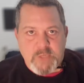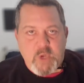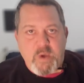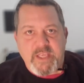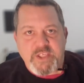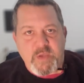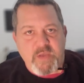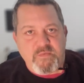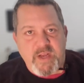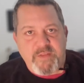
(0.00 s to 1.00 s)
Okay, so I
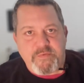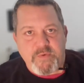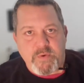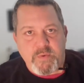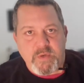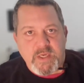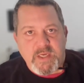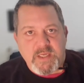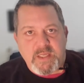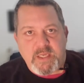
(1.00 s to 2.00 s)
read through
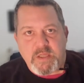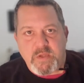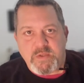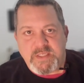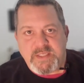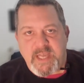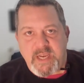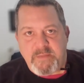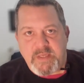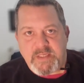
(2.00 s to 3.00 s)
the closing
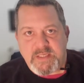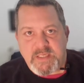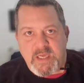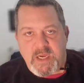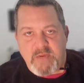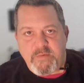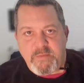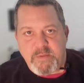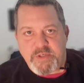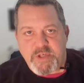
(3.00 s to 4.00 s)
statements
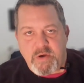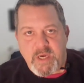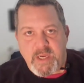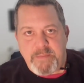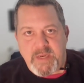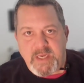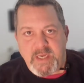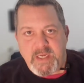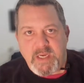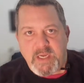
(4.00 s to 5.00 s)
from the majority
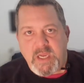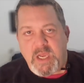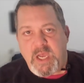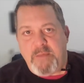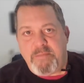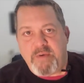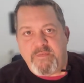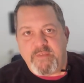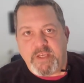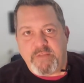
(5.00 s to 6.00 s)
opinion,
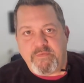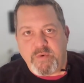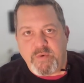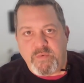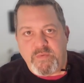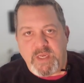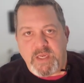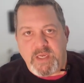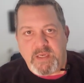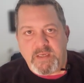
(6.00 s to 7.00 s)
briefly through
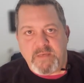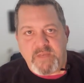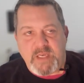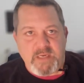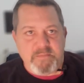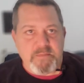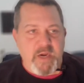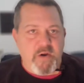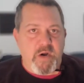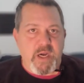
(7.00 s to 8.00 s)
the
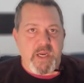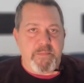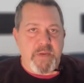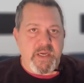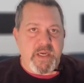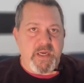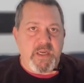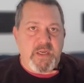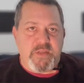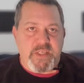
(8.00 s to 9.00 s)
minority opinion,
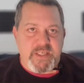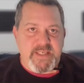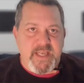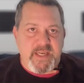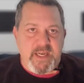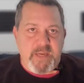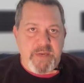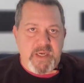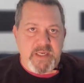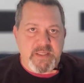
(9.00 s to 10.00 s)
the dissenting
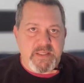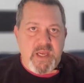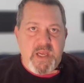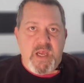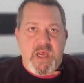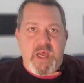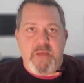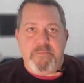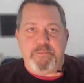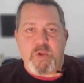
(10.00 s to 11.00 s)
opinions,
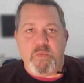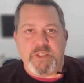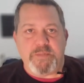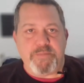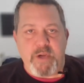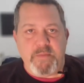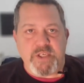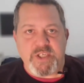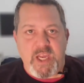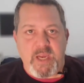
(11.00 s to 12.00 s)
which pretty
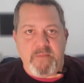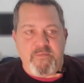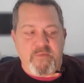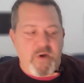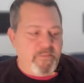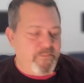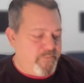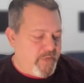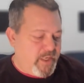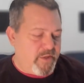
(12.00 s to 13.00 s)
much came
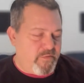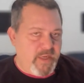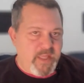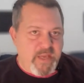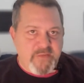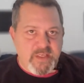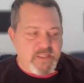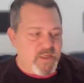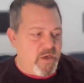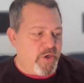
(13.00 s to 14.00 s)
from the three
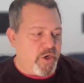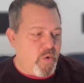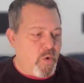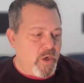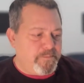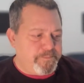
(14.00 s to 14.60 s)
leftists on the court.